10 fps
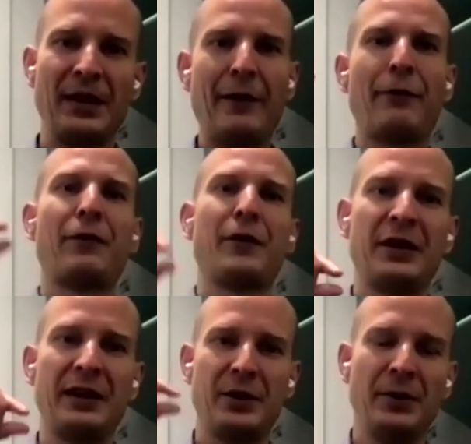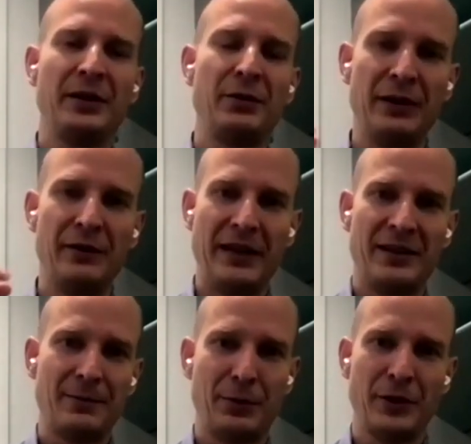the effort that you need to
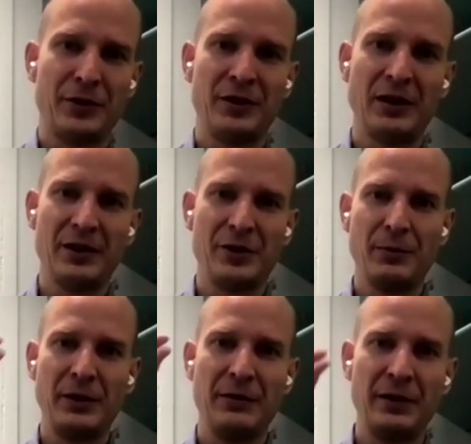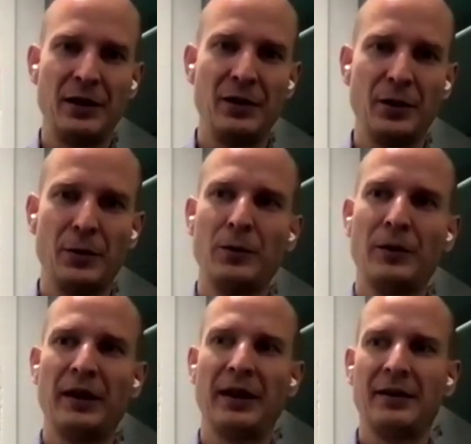invest personally should be very
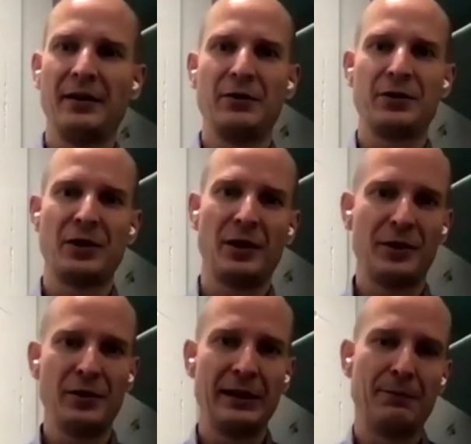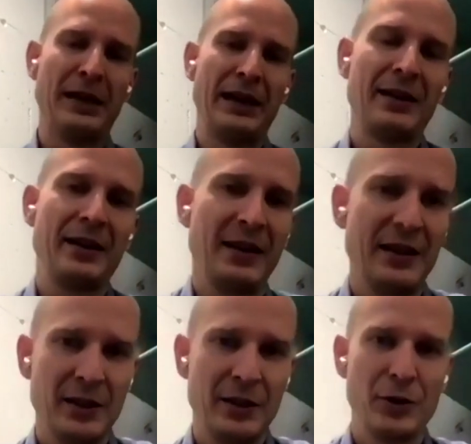low, and the result you get back
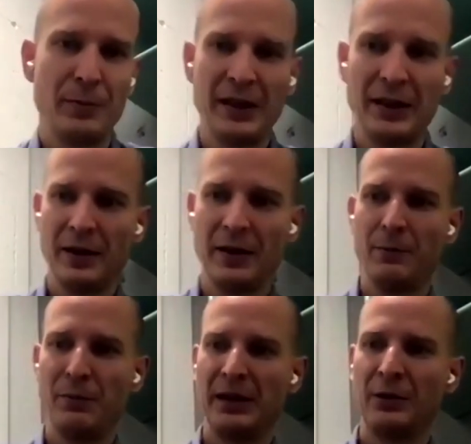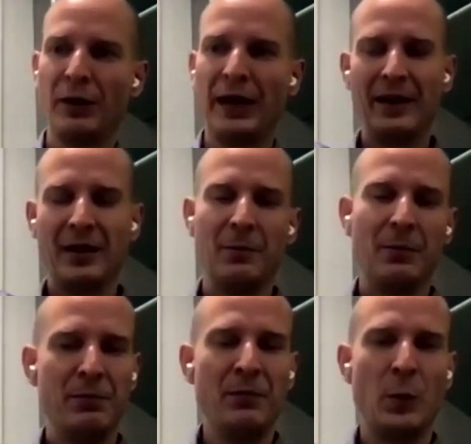it should be be great, uh,
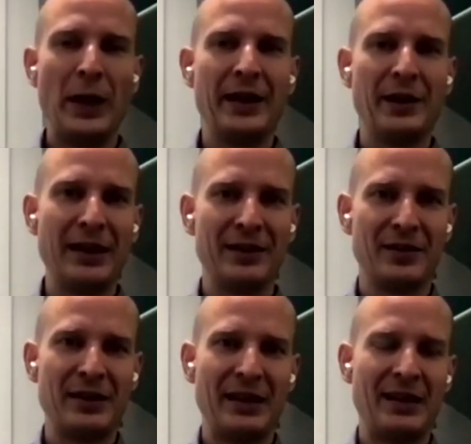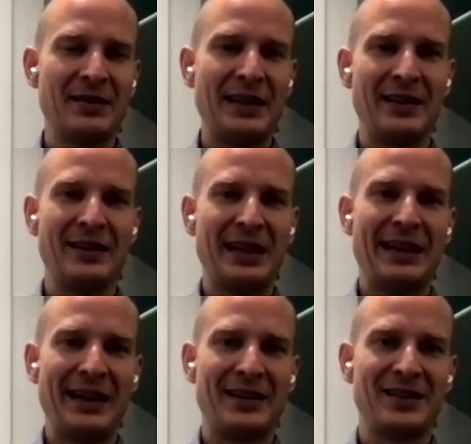way greater than ten,
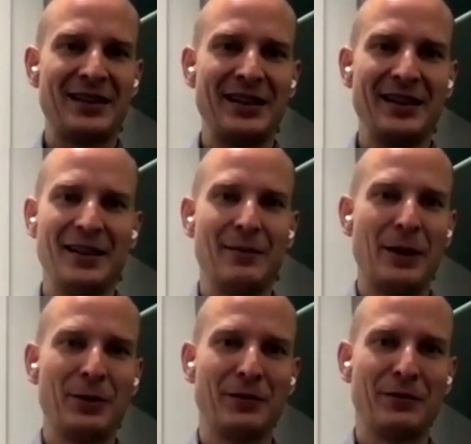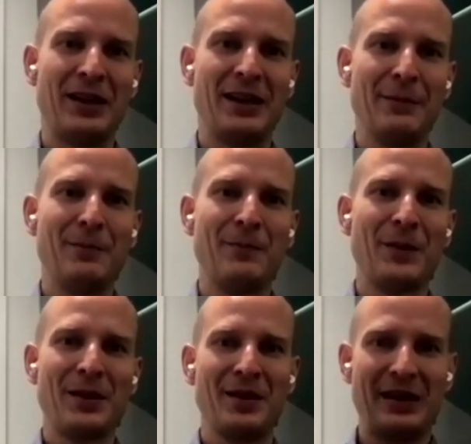ten x the, the amount of time.
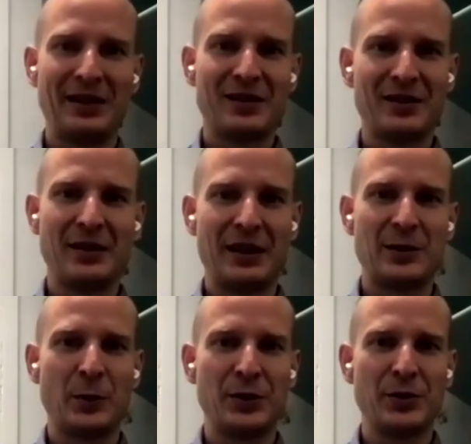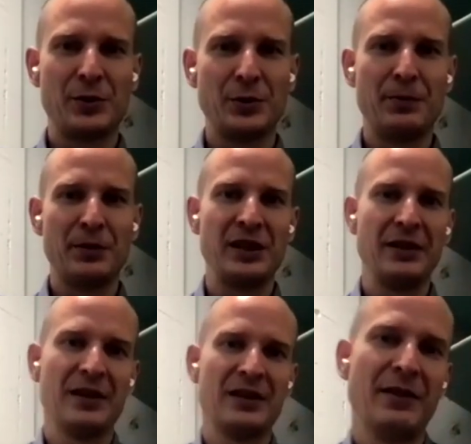That's that's what you should
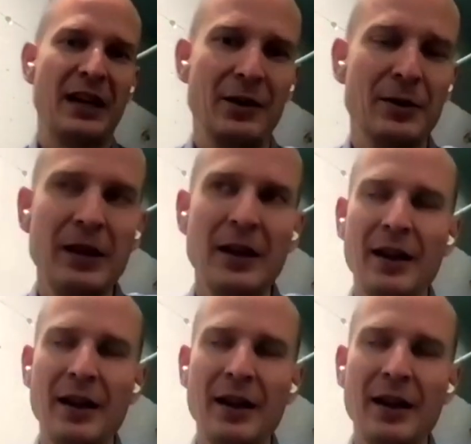perceive as the value.